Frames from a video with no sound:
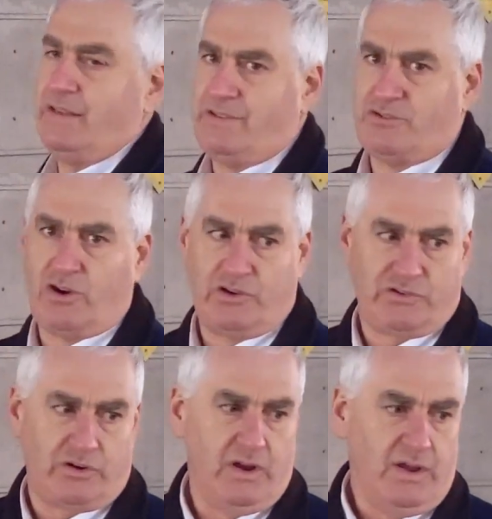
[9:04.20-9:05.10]
this
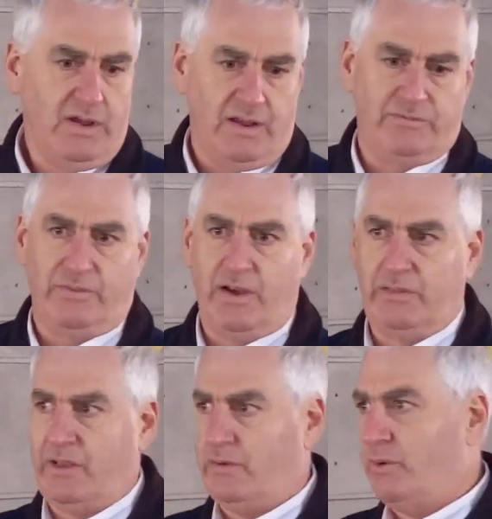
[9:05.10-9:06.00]
charger and
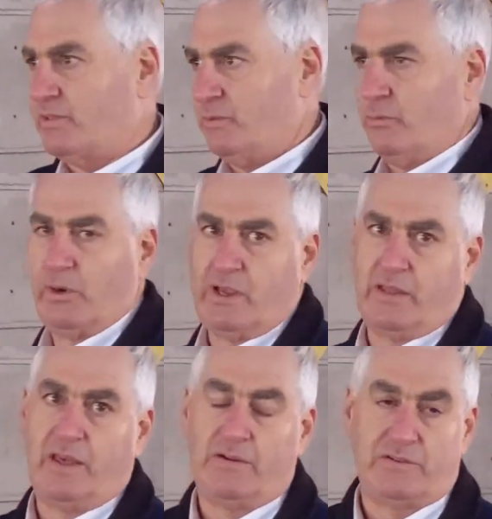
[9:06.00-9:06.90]
found that it wasn't
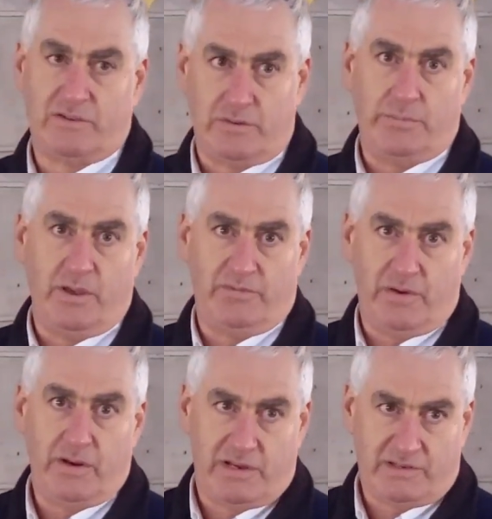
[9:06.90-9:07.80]
working, this would be a
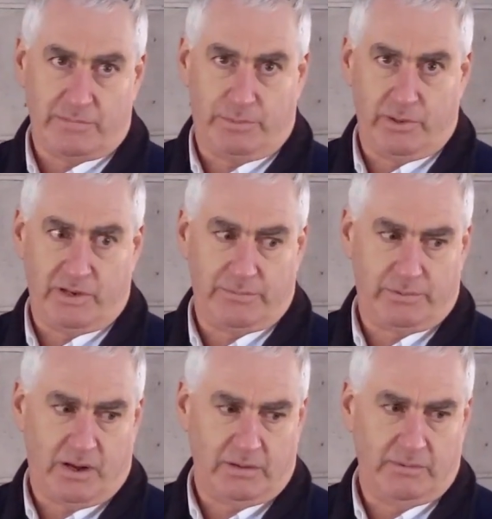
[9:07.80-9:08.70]
very disappointing
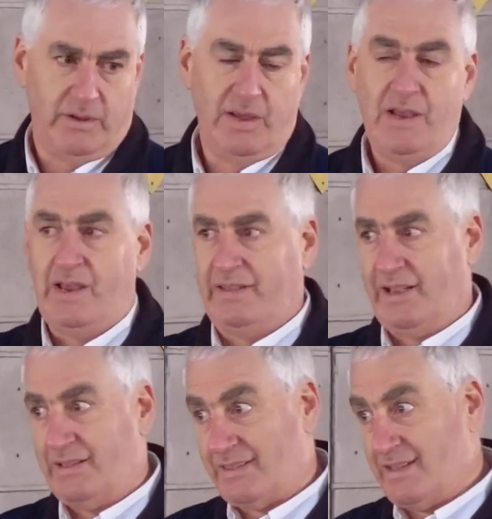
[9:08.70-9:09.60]
problem. And the
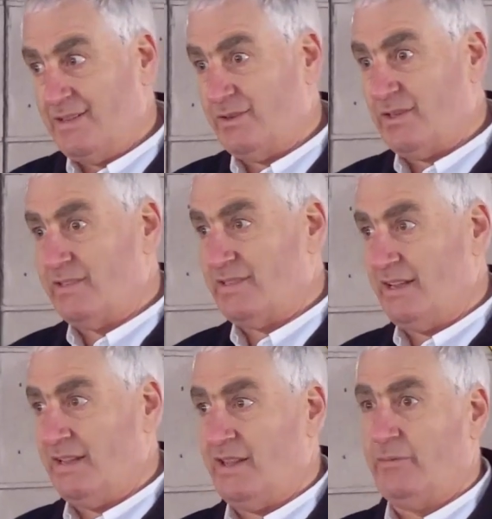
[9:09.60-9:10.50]
other thing you can
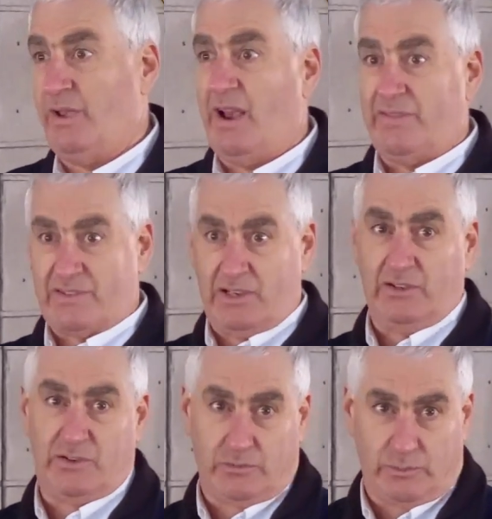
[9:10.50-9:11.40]
see that we have still
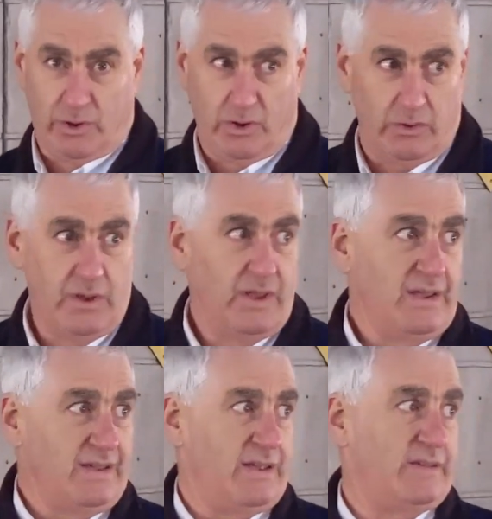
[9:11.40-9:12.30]
to grow
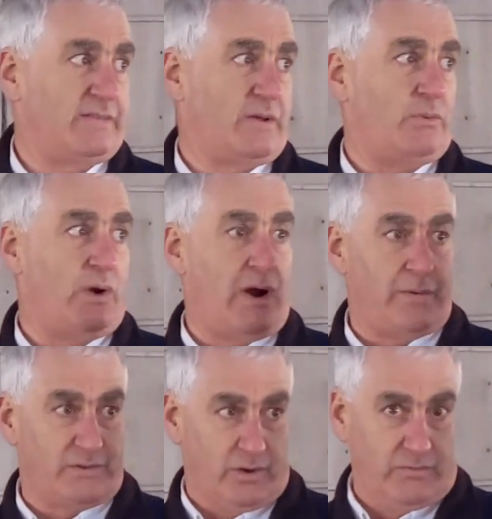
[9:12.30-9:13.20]
is where I
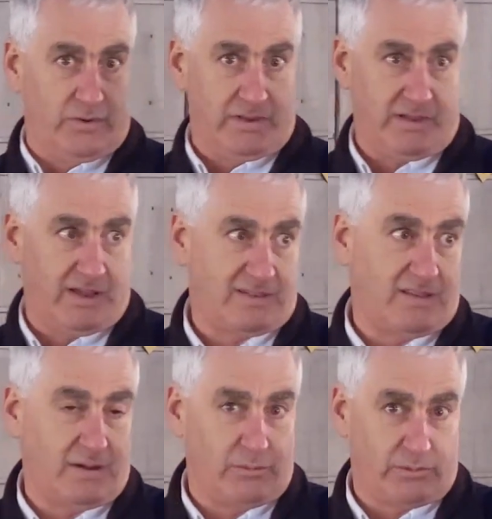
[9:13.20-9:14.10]
was over at Tesla,
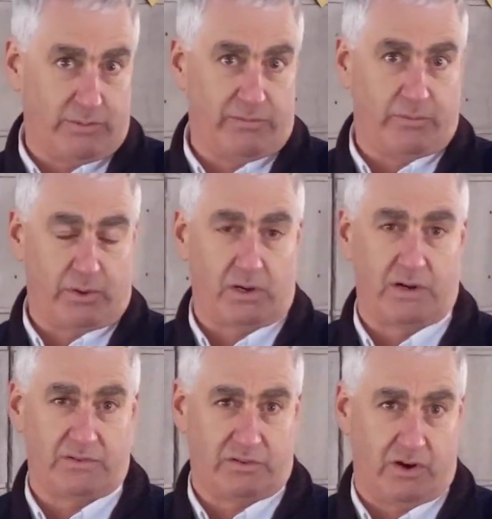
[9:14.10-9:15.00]
there were 3 or 4
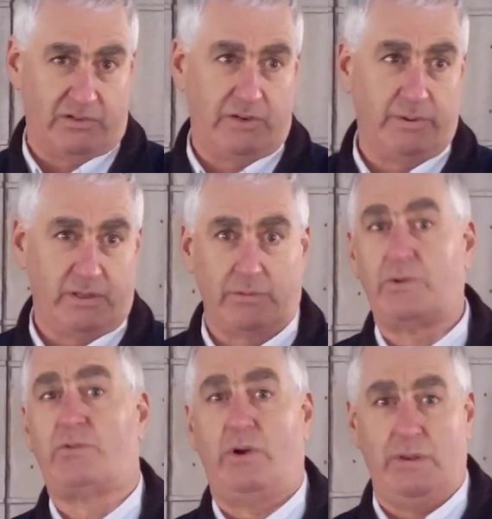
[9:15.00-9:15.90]
cars charging, but there
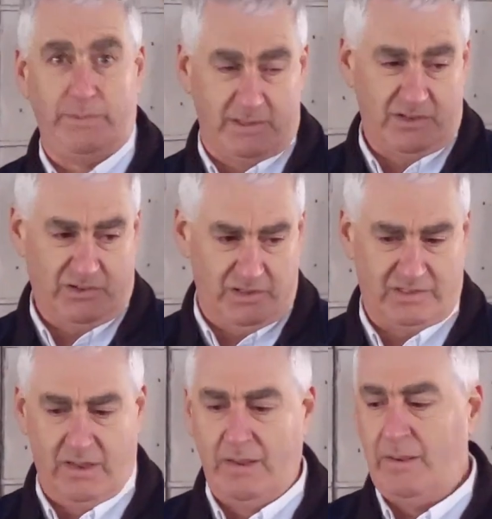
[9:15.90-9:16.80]
were 20
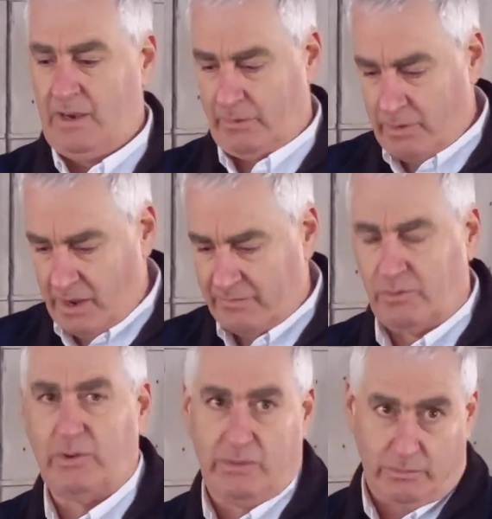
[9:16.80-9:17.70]
positions. Here we have
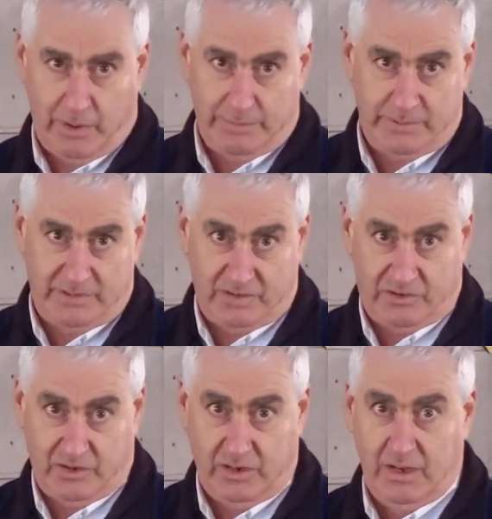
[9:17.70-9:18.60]
only one
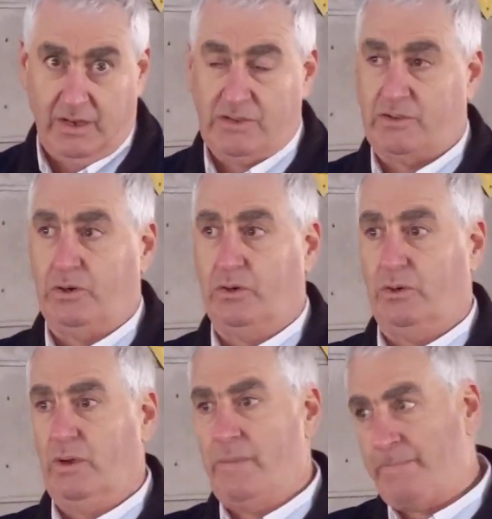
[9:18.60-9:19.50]
position. So